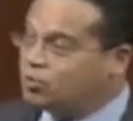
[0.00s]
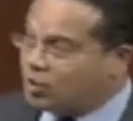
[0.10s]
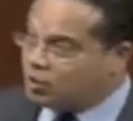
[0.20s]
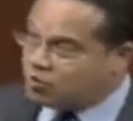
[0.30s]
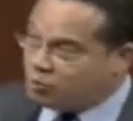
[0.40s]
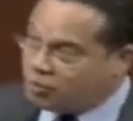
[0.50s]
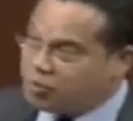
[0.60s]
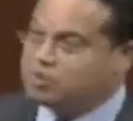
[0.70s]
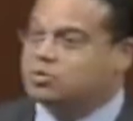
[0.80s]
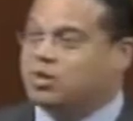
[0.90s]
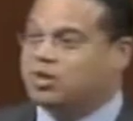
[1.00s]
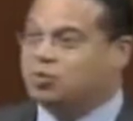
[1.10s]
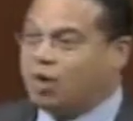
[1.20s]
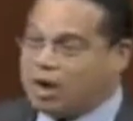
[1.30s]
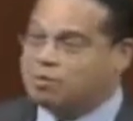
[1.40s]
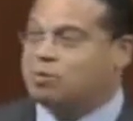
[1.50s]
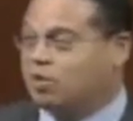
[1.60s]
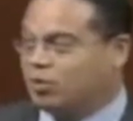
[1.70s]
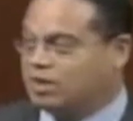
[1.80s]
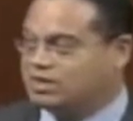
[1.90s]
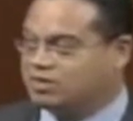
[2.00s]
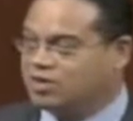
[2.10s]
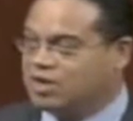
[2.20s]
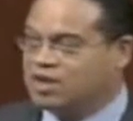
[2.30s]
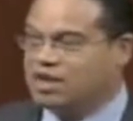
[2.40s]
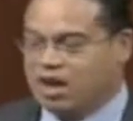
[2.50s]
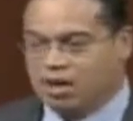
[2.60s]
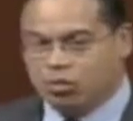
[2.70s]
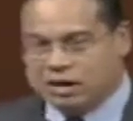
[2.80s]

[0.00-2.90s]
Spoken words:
where the premise was why I'm a progressive, and we